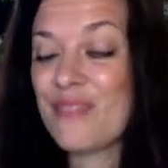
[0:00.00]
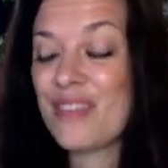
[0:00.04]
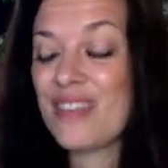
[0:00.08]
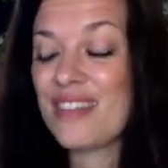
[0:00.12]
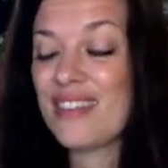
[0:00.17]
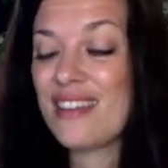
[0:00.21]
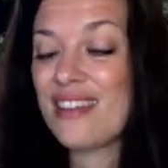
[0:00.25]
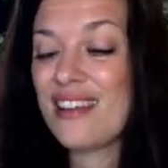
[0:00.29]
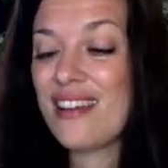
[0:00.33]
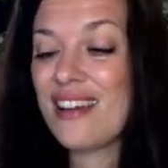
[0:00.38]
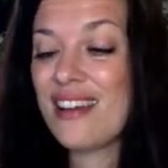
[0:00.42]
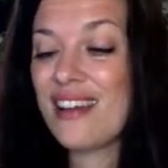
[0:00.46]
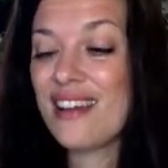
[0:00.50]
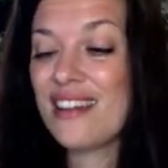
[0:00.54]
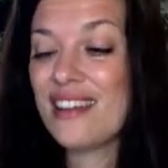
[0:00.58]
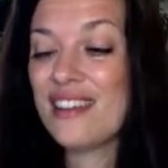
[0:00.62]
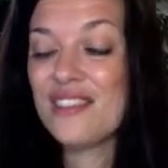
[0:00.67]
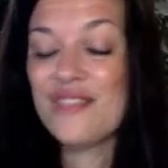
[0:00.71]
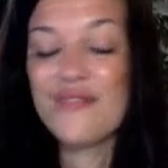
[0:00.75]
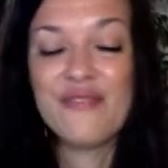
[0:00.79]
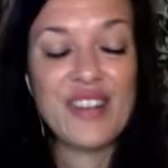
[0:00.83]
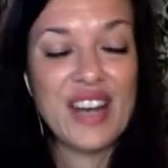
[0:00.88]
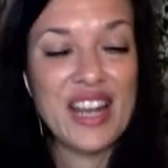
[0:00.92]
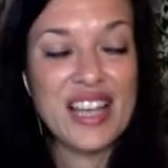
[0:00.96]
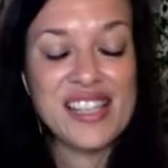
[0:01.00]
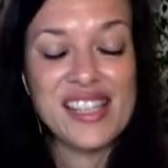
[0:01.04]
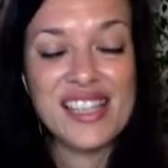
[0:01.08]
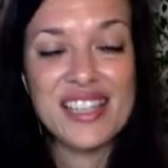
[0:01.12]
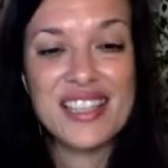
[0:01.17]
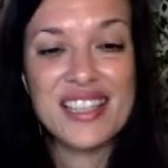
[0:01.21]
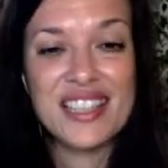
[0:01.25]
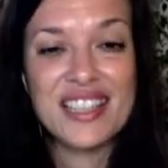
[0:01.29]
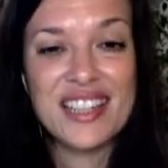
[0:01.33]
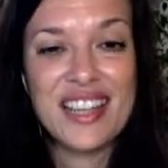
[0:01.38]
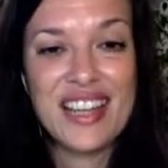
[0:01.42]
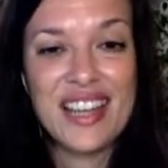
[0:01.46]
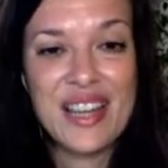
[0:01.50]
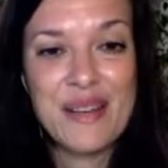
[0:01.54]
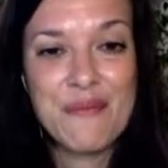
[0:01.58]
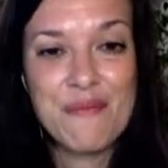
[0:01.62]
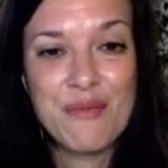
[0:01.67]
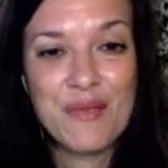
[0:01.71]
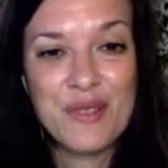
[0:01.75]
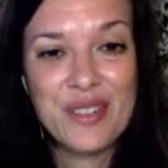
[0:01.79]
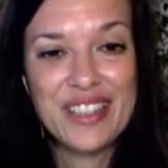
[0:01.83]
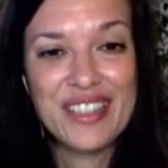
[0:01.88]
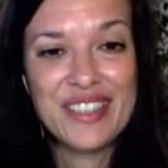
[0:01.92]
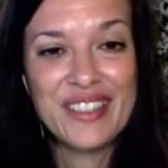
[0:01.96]
Vanessa did a
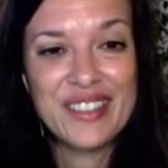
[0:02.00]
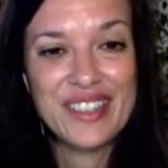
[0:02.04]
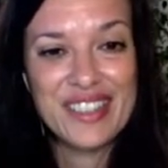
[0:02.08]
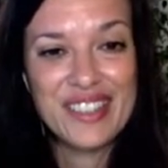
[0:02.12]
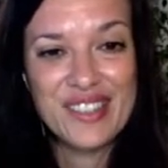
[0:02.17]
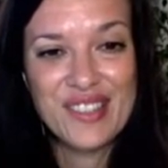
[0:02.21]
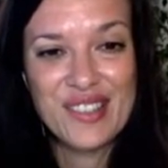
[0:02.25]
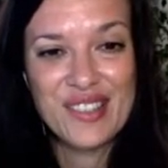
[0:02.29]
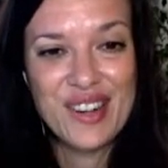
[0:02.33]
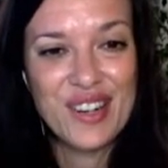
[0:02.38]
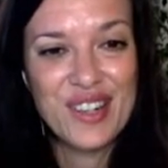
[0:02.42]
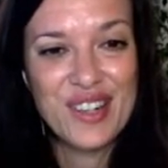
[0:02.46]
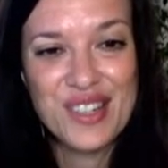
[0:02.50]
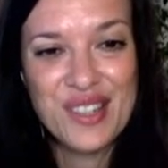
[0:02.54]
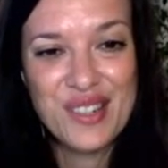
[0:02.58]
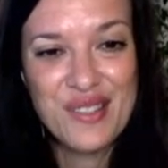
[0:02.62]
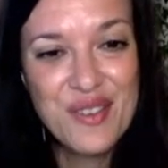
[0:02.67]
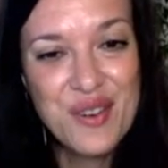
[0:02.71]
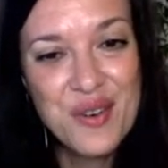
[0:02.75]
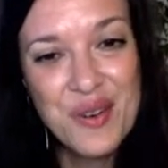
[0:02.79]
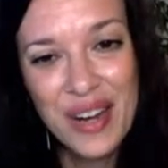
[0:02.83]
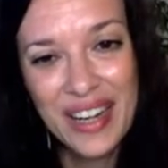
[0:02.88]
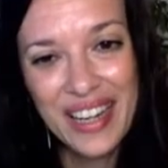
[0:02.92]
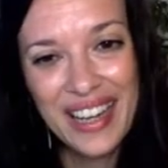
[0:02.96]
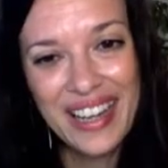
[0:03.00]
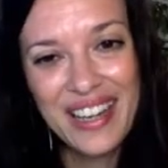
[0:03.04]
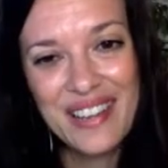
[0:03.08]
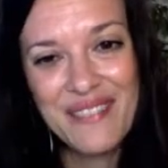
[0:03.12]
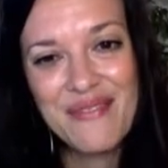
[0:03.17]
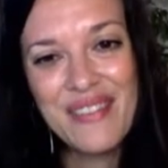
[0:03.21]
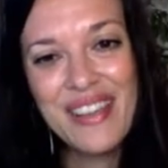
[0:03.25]
pretty good introduction of who I am.